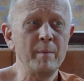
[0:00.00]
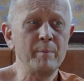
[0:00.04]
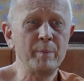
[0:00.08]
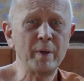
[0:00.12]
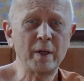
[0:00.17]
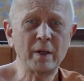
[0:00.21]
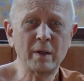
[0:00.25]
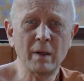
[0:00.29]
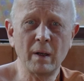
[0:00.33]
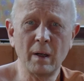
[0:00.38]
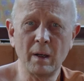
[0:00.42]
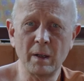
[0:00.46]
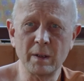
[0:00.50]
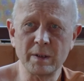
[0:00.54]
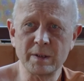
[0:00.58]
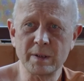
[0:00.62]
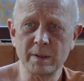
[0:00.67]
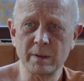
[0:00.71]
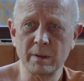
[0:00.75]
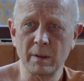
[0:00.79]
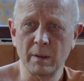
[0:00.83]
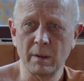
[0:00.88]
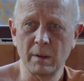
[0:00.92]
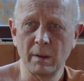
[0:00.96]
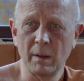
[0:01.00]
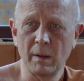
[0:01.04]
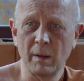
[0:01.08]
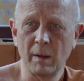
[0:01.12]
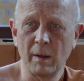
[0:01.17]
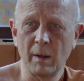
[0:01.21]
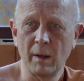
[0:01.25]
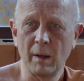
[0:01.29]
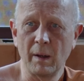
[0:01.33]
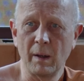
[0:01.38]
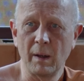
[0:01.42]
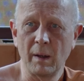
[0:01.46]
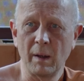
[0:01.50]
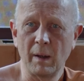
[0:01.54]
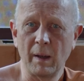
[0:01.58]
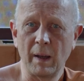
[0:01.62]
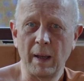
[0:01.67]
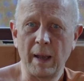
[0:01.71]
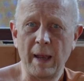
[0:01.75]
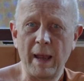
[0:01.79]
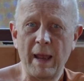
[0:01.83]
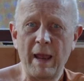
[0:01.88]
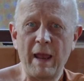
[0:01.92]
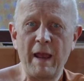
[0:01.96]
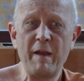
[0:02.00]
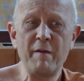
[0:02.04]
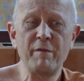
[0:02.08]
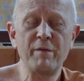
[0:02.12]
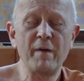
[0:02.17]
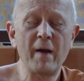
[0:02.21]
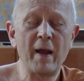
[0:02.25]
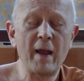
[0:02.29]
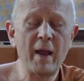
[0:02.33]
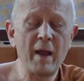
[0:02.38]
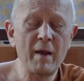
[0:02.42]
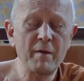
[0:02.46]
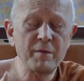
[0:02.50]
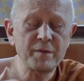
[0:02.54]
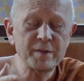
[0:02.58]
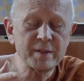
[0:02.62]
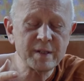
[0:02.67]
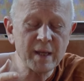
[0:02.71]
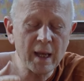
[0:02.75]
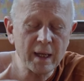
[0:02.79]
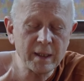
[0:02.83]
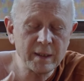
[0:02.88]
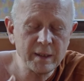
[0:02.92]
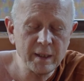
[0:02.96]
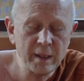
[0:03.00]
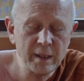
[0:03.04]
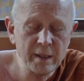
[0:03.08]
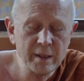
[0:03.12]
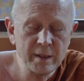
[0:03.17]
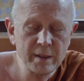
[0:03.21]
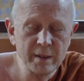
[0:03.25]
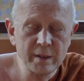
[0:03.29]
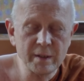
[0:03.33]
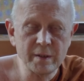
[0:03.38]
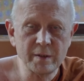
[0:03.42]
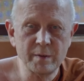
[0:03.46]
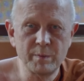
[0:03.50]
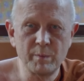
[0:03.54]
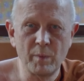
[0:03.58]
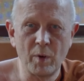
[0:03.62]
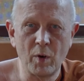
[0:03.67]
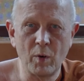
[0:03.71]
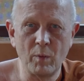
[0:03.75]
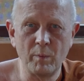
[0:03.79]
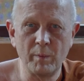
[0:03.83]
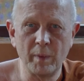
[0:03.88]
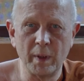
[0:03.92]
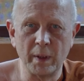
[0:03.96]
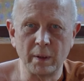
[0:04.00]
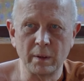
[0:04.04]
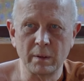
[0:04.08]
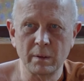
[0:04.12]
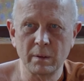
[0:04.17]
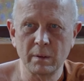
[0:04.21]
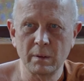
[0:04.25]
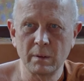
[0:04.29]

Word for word: Because if I have sati in this moment,